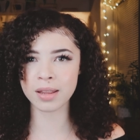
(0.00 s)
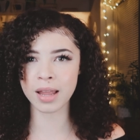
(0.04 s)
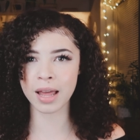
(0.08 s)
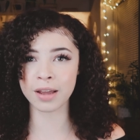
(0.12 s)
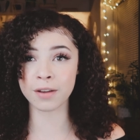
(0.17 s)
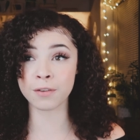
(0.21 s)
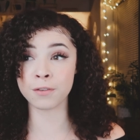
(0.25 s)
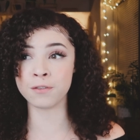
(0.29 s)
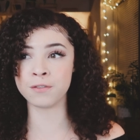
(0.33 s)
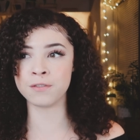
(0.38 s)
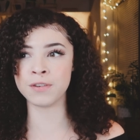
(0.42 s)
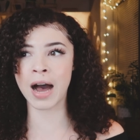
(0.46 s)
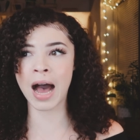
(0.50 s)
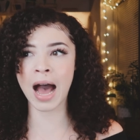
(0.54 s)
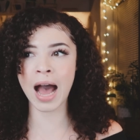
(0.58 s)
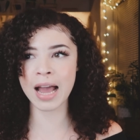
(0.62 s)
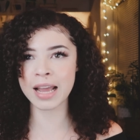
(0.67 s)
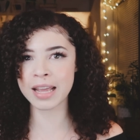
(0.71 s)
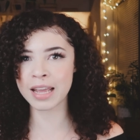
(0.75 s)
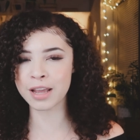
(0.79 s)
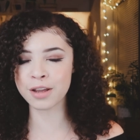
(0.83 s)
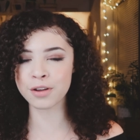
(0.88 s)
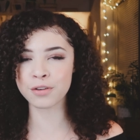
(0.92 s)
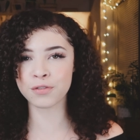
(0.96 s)
like
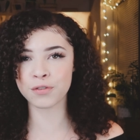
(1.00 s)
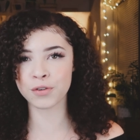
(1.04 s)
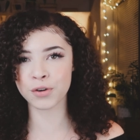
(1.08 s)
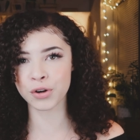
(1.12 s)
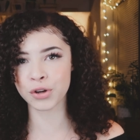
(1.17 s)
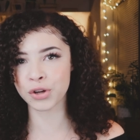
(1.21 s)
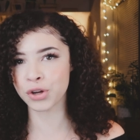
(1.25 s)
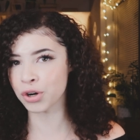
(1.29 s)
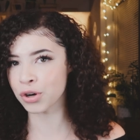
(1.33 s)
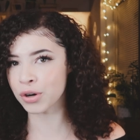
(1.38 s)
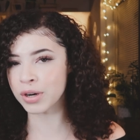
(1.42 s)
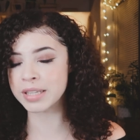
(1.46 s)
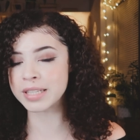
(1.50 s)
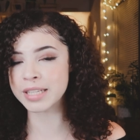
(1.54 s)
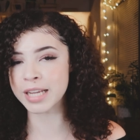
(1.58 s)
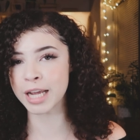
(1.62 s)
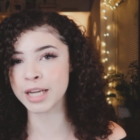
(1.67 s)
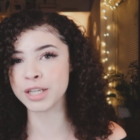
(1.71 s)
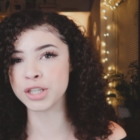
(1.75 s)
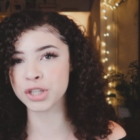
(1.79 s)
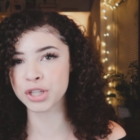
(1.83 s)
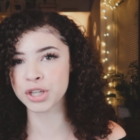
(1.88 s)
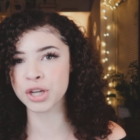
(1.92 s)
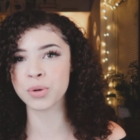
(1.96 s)
vying for your
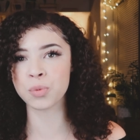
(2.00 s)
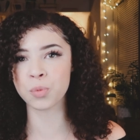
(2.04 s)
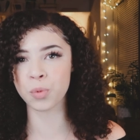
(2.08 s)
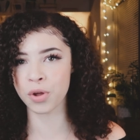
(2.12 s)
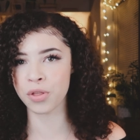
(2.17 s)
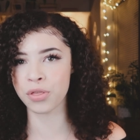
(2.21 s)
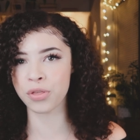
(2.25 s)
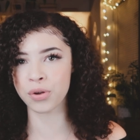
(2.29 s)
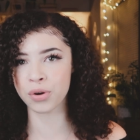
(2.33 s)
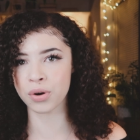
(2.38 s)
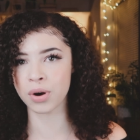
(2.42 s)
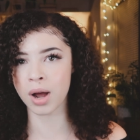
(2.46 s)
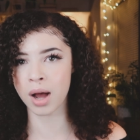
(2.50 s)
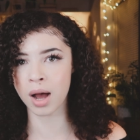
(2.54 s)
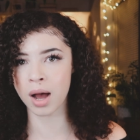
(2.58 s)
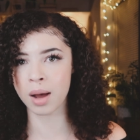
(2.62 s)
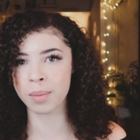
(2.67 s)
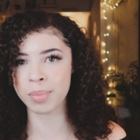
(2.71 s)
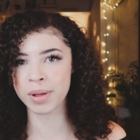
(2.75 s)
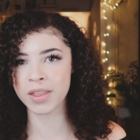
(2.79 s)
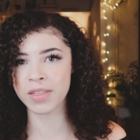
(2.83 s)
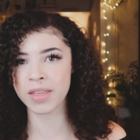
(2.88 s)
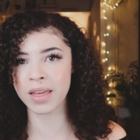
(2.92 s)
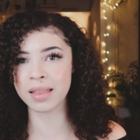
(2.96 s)
attention with your hobby.